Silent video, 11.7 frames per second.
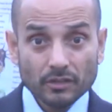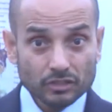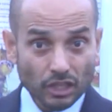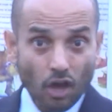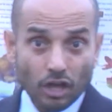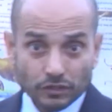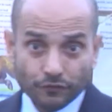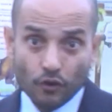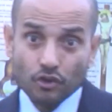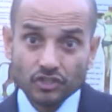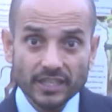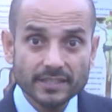the last
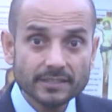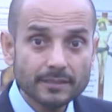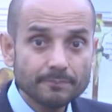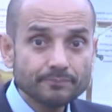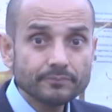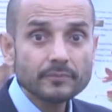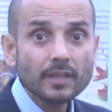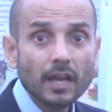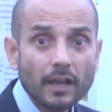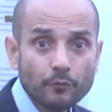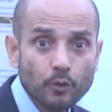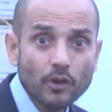verses,
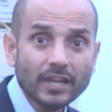if we're